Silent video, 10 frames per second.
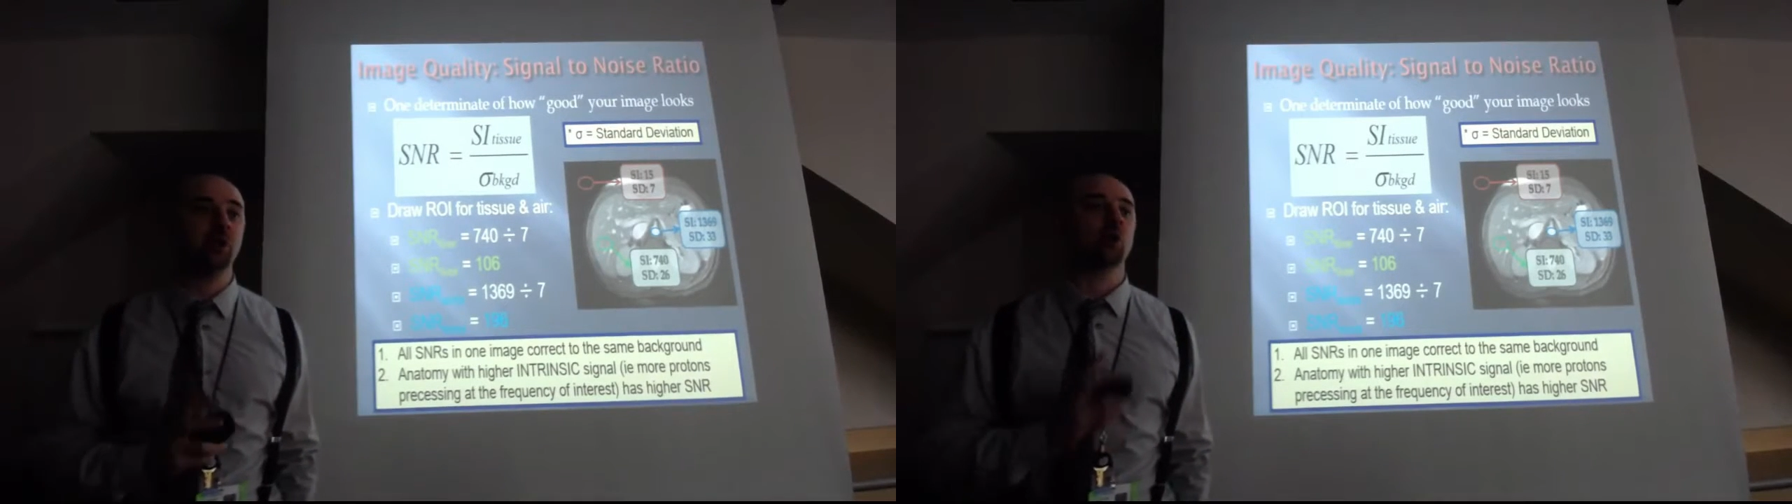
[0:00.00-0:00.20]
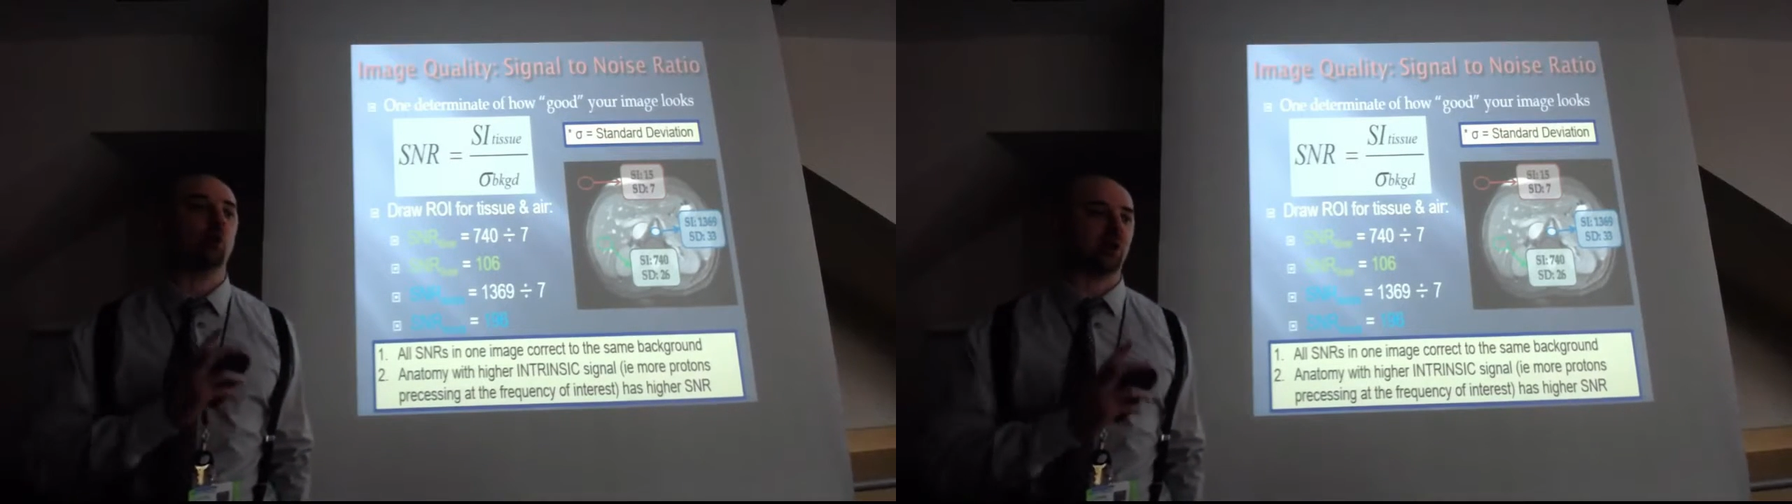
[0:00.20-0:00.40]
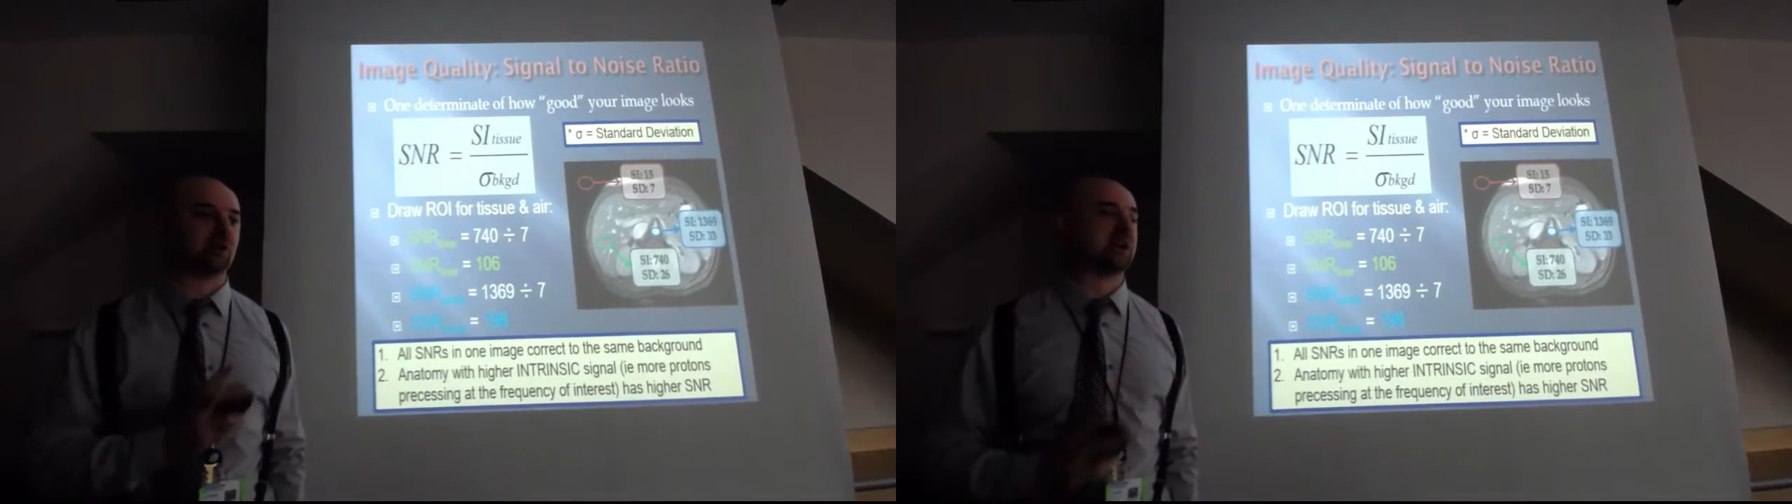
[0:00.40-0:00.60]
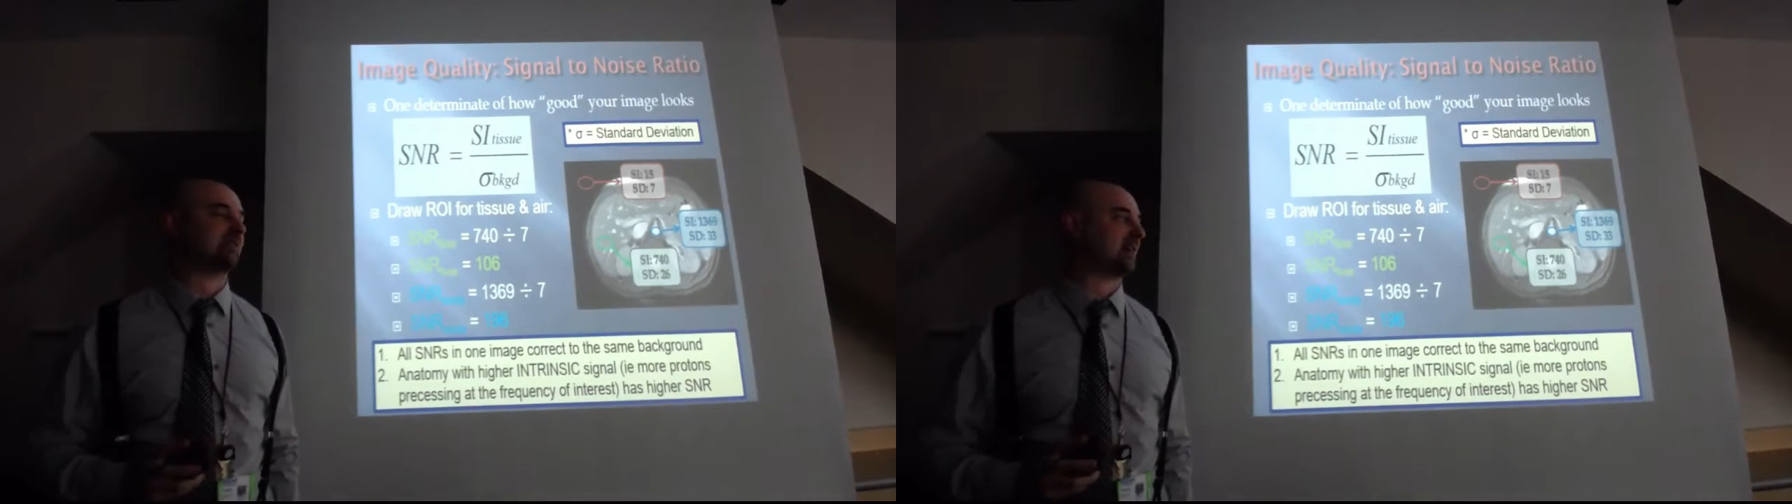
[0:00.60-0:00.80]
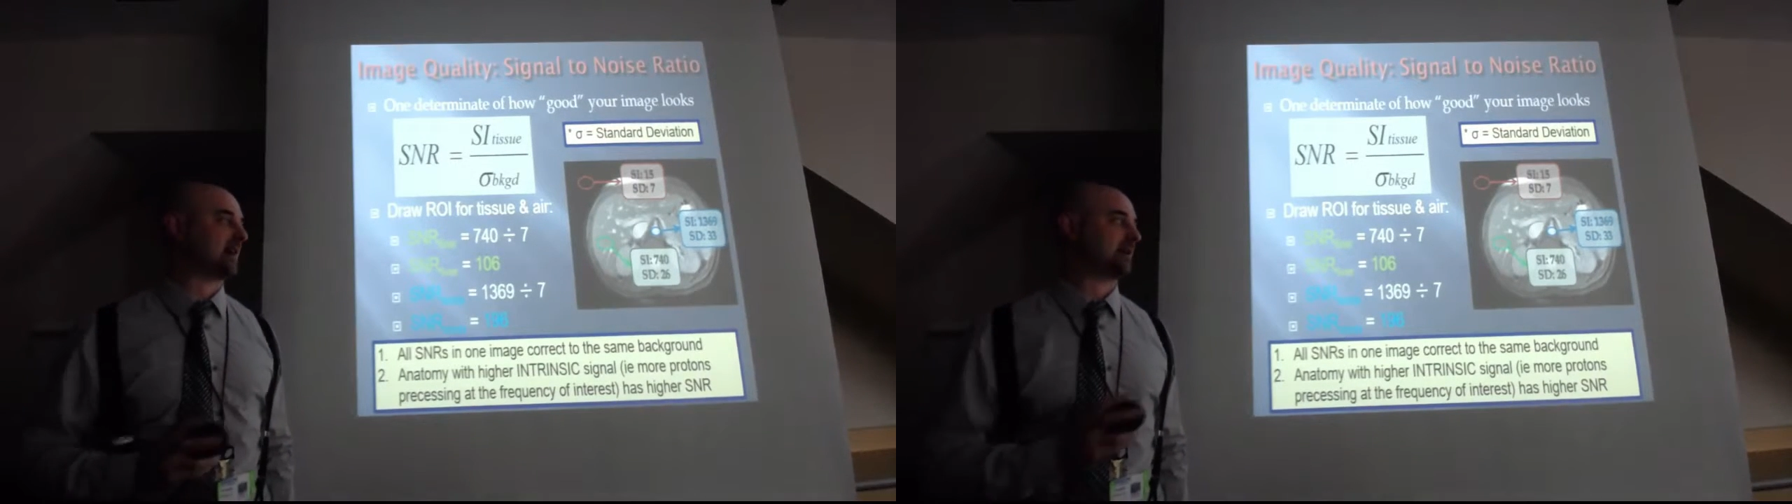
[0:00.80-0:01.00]
will have
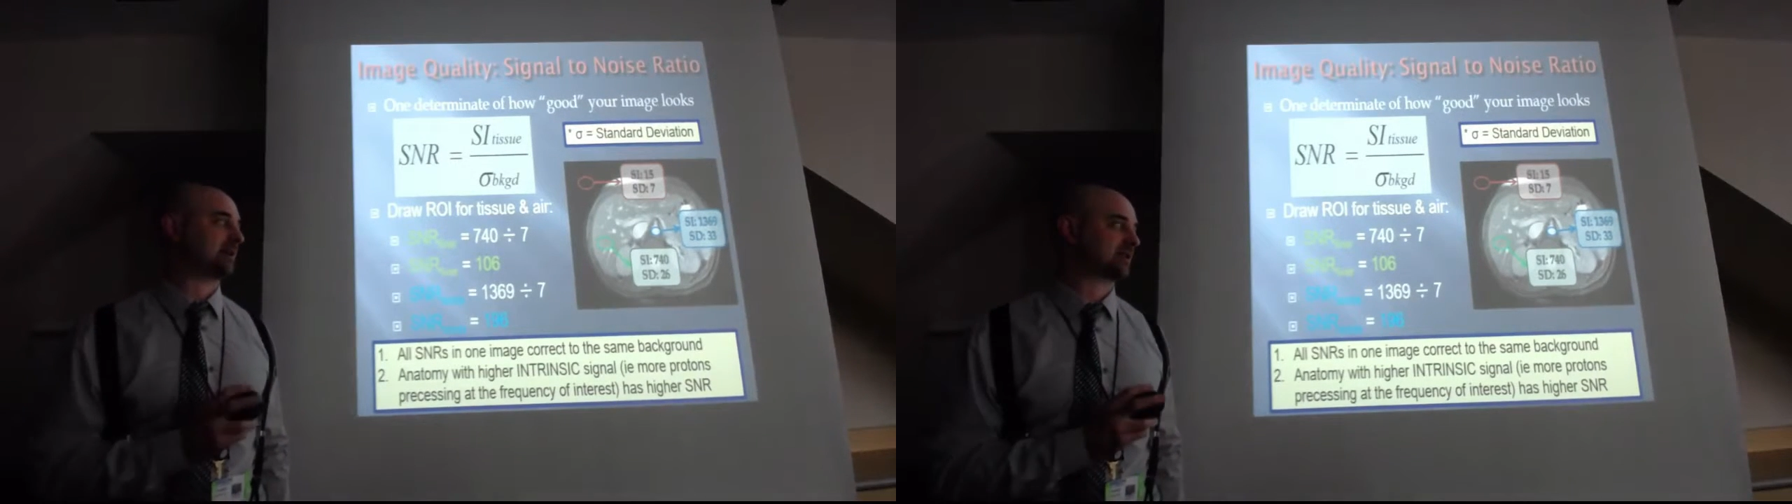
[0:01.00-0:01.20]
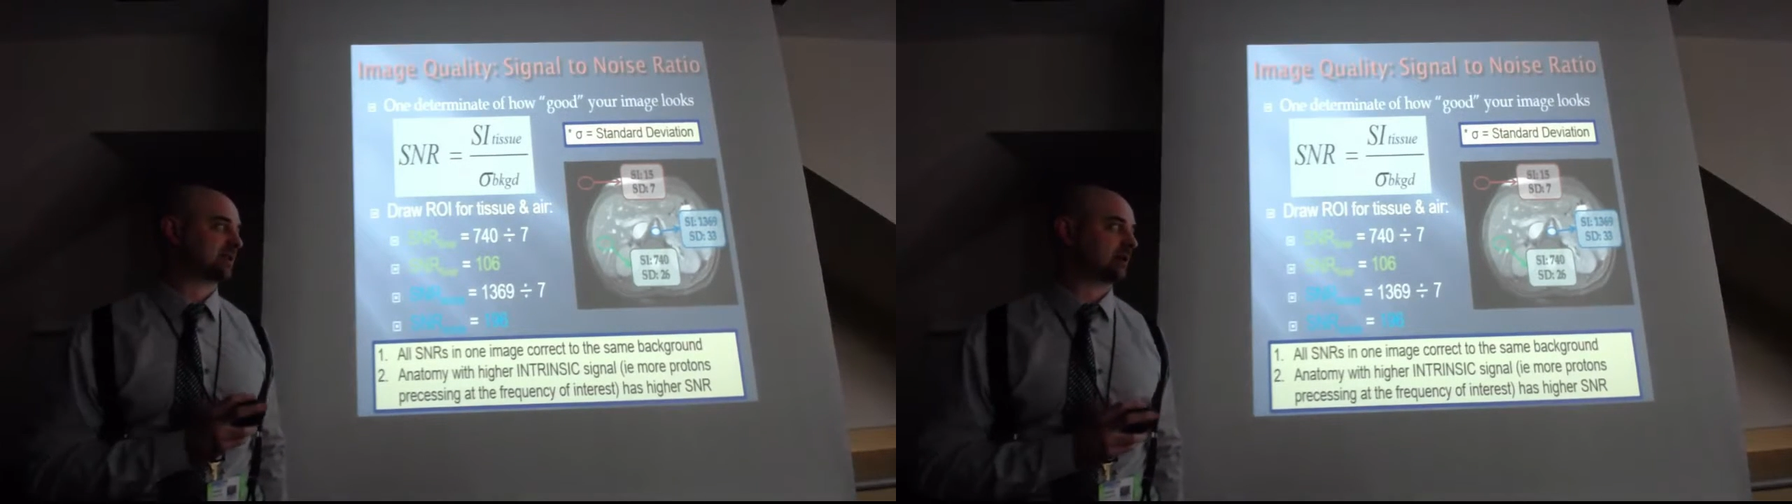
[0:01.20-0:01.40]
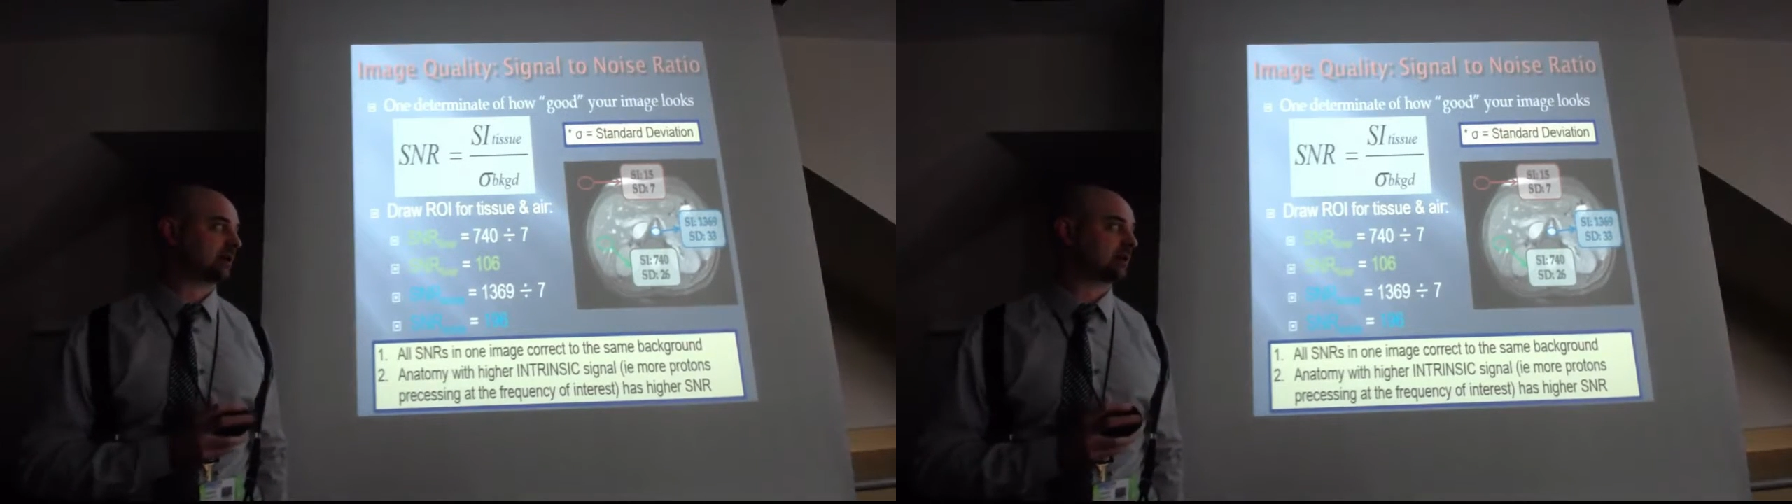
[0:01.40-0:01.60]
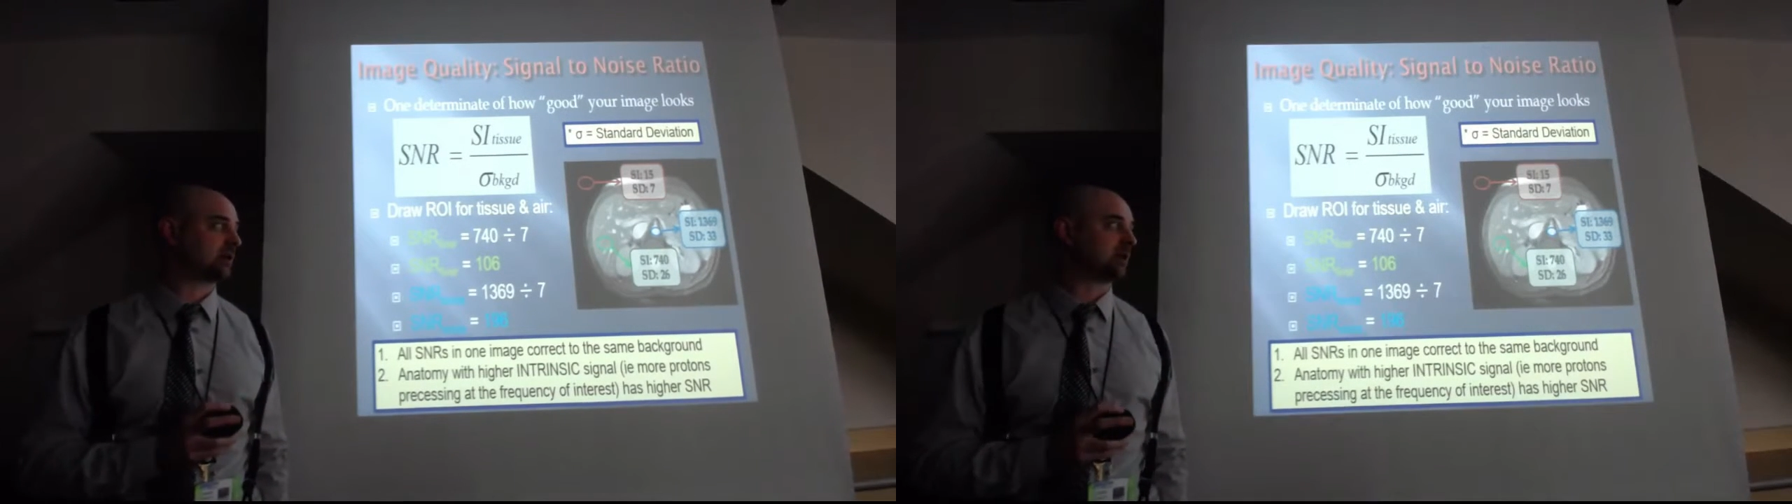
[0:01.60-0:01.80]
a higher SNR.